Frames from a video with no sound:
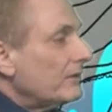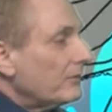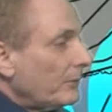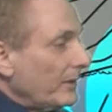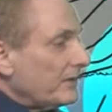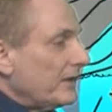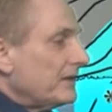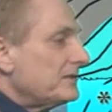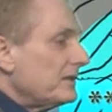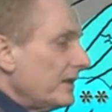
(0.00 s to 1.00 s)
throughout the
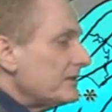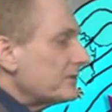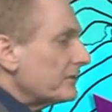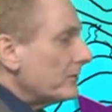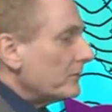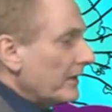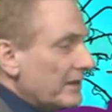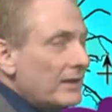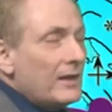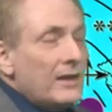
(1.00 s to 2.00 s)
night tonight,
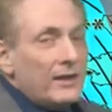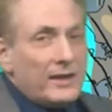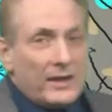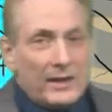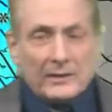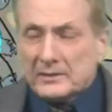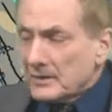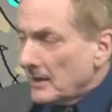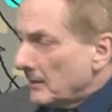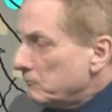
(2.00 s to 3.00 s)
slowly. And
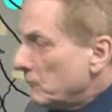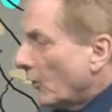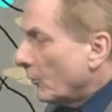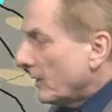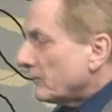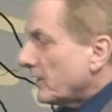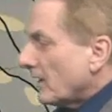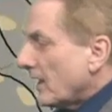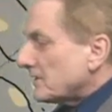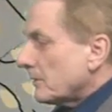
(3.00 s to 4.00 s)
no wind for the
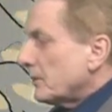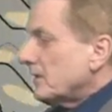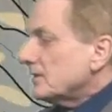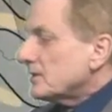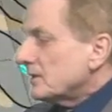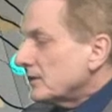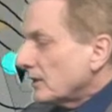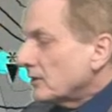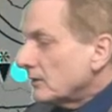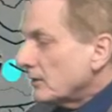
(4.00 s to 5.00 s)
Alaska Peninsula, and a
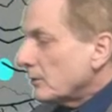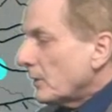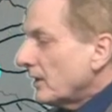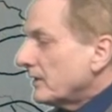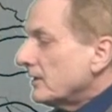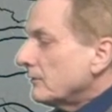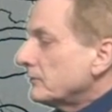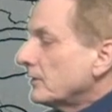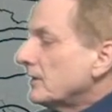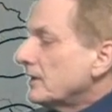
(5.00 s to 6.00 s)
cold air behind the
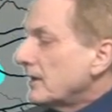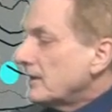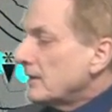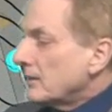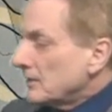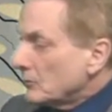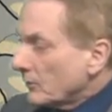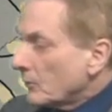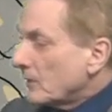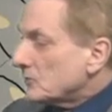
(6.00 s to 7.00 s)
front. And then the
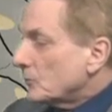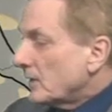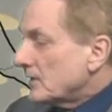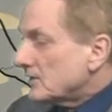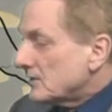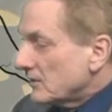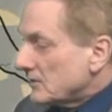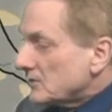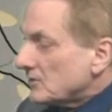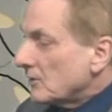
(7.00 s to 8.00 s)
northwest wind, still
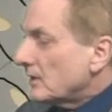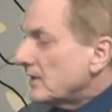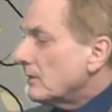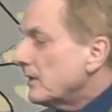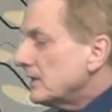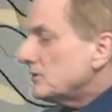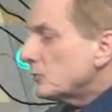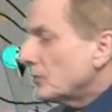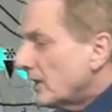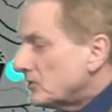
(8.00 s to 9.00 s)
this slowly
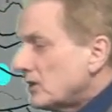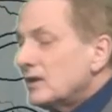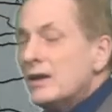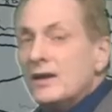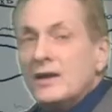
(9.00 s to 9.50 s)
eastward edging